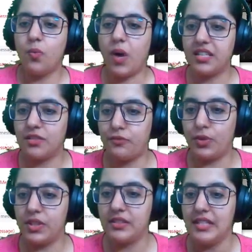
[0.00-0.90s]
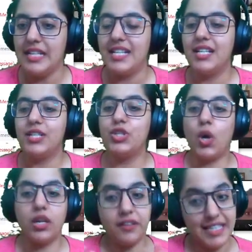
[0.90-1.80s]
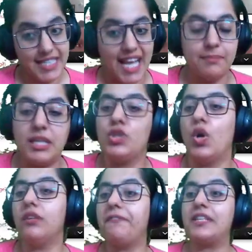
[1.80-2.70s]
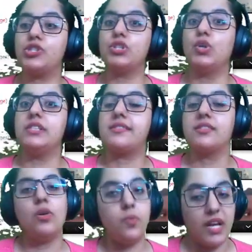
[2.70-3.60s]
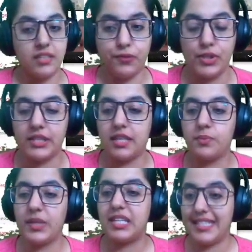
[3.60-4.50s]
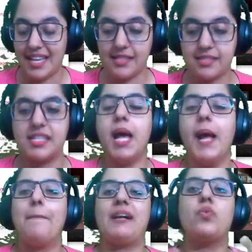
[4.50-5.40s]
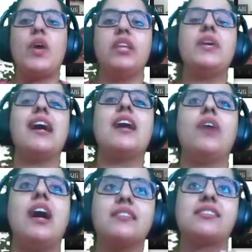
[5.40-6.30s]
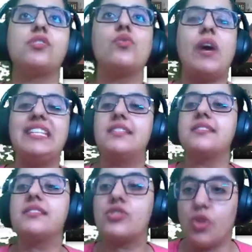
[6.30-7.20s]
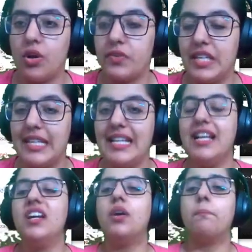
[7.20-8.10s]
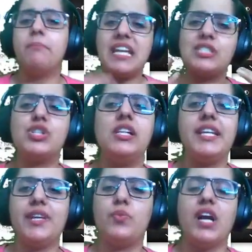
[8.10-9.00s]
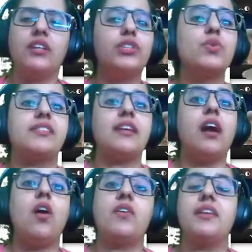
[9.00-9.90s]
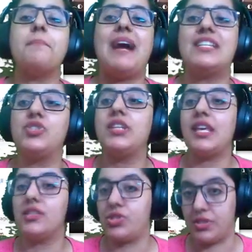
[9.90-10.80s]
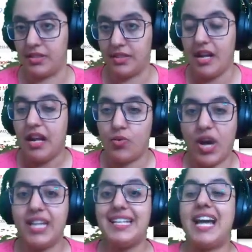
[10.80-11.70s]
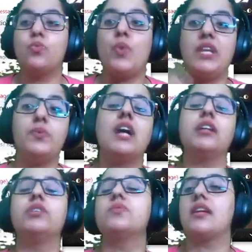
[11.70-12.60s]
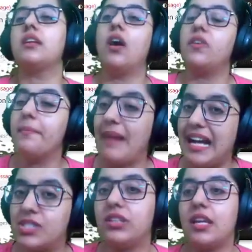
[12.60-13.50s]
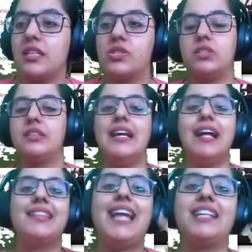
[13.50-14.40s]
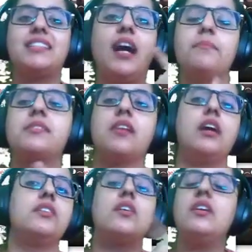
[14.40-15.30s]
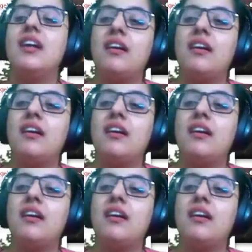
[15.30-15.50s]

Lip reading: Wonderful. It can be non-fiction also. Wonderful, Tanvi. Yes. But when we are asked to write a story, majorly we are using our imagination, right? And when we are using our imagination, that comes under